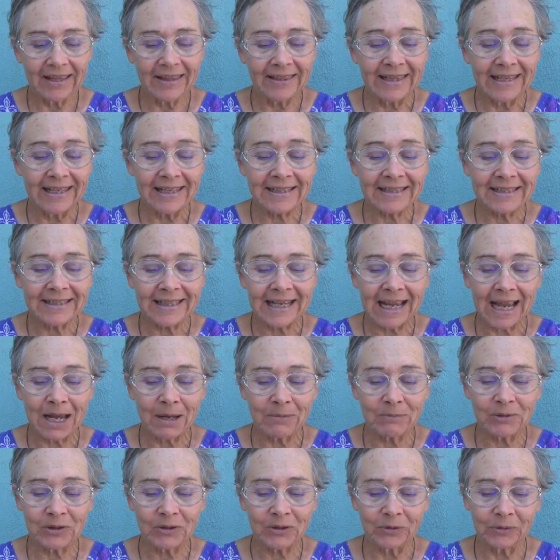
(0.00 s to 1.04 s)
This
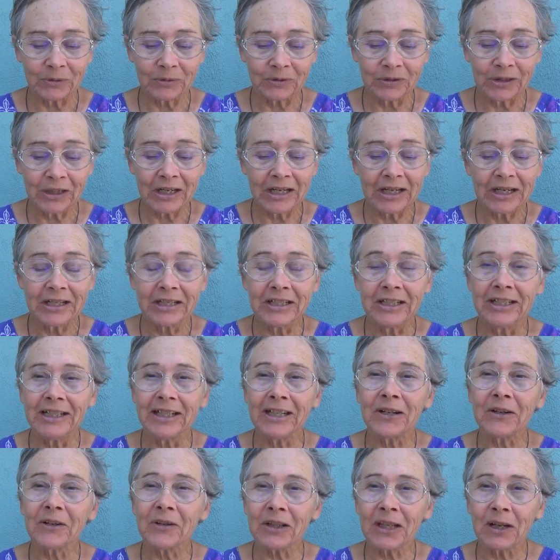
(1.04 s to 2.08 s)
damsel
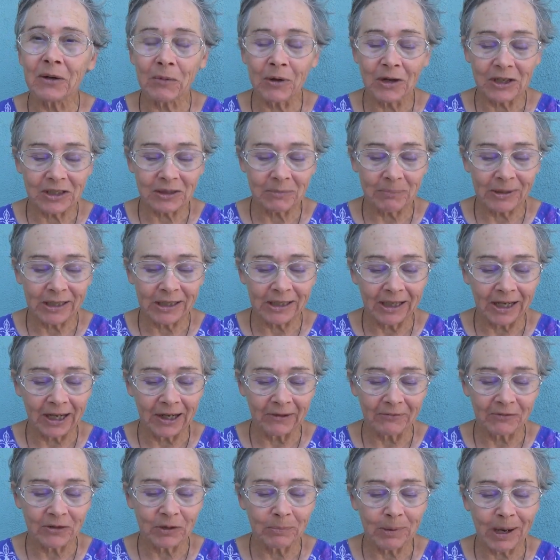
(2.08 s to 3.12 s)
dearly was
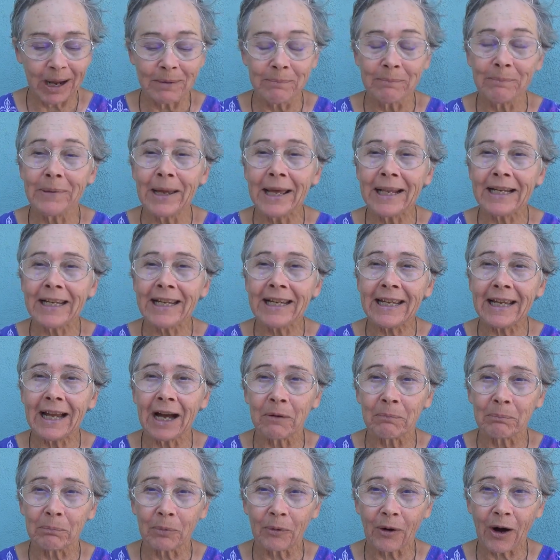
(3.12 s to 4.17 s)
beloved by many
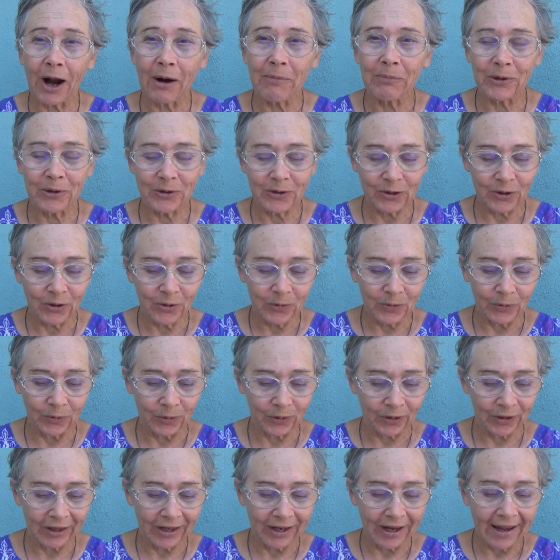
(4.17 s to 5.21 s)
a proper
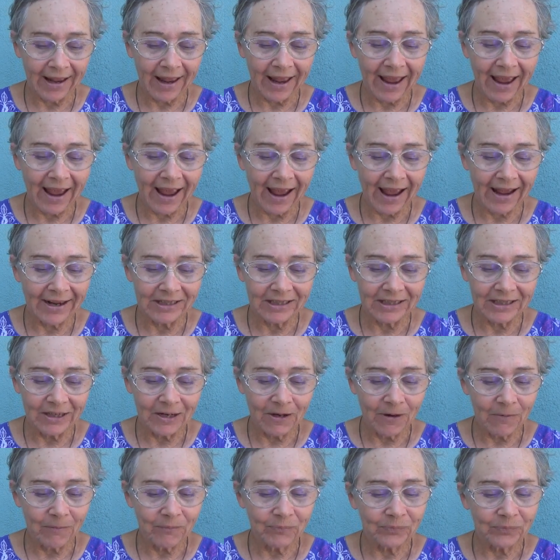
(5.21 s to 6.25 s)
youth, and
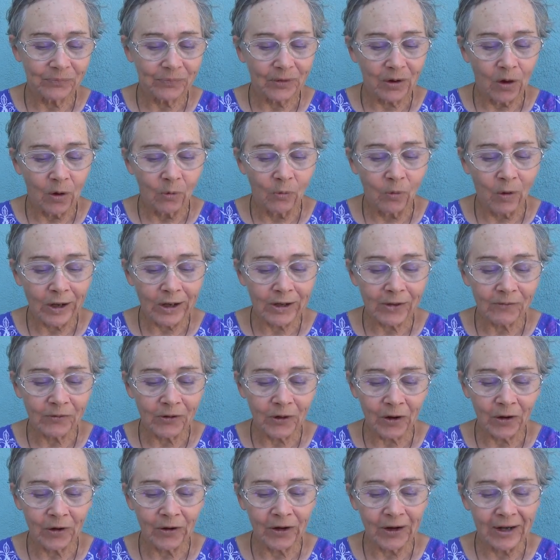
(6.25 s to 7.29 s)
what of
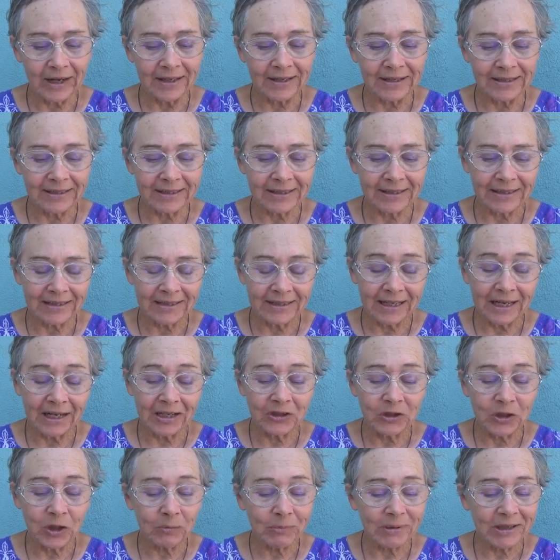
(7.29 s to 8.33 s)
her is
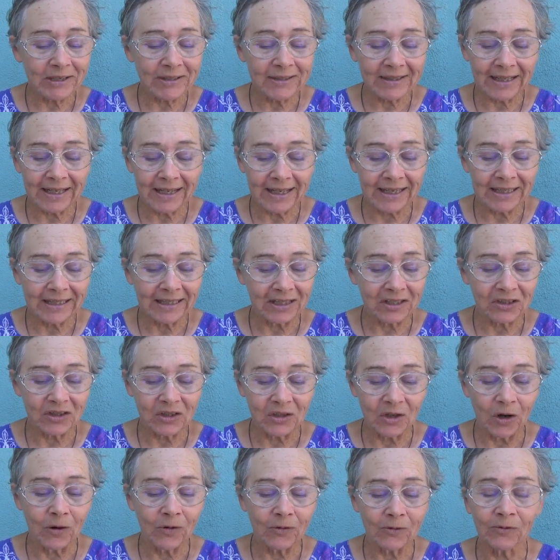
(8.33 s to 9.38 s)
to be said is
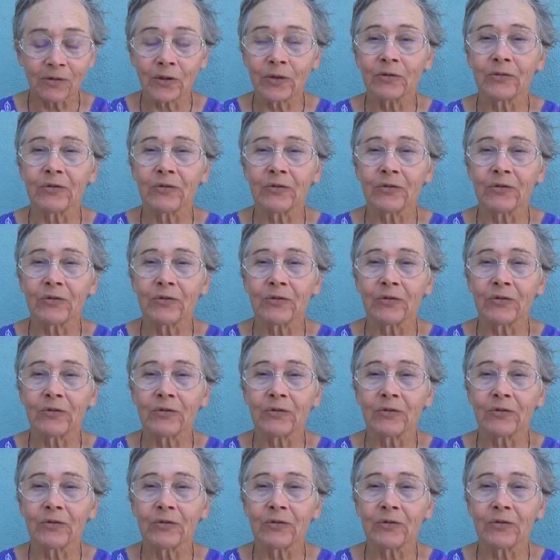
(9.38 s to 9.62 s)
known for